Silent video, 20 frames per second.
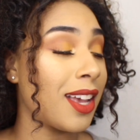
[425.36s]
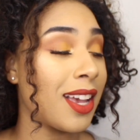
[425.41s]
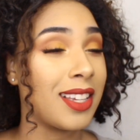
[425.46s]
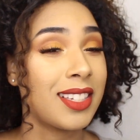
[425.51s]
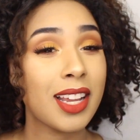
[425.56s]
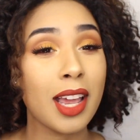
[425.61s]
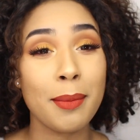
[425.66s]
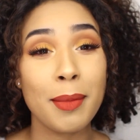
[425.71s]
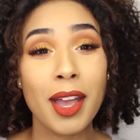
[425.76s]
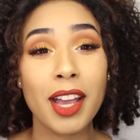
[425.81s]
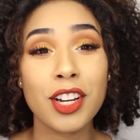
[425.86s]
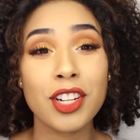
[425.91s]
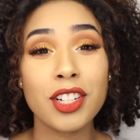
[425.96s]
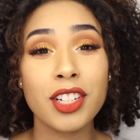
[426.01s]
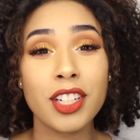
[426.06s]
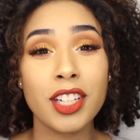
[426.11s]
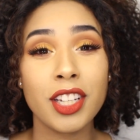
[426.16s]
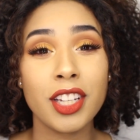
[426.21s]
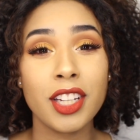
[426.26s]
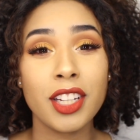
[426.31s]
because I'm
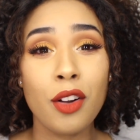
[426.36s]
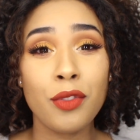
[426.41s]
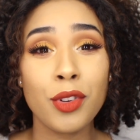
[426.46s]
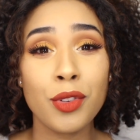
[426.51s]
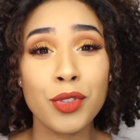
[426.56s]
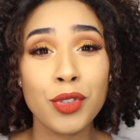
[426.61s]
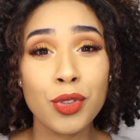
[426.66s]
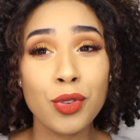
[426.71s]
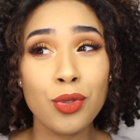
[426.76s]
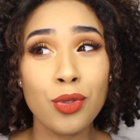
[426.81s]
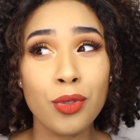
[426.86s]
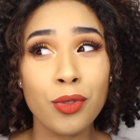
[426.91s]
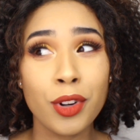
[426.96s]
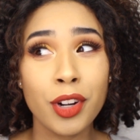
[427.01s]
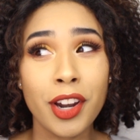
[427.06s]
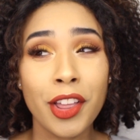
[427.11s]
actually off of school for